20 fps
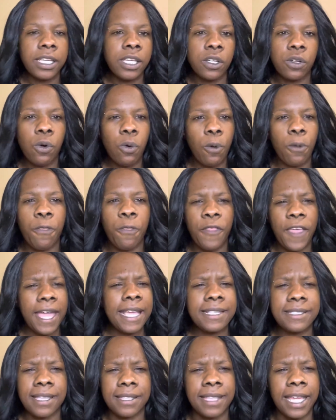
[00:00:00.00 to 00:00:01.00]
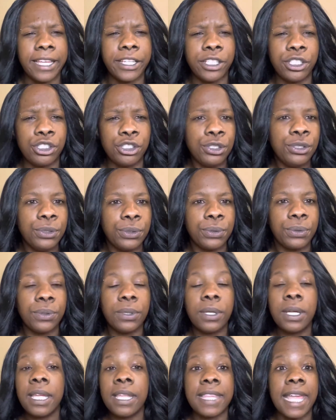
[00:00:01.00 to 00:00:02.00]
cool things that they do
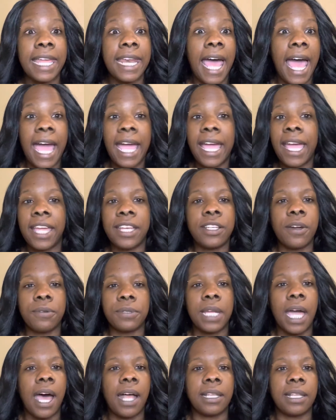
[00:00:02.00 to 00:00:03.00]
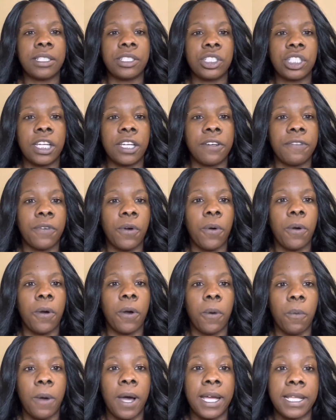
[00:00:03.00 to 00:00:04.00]
that I had no knowledge of or
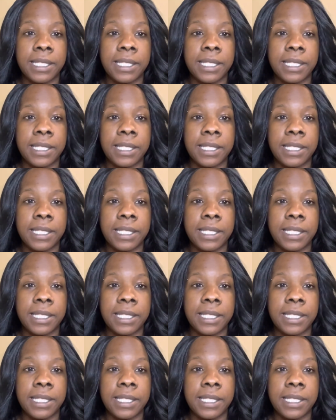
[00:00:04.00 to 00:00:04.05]
what.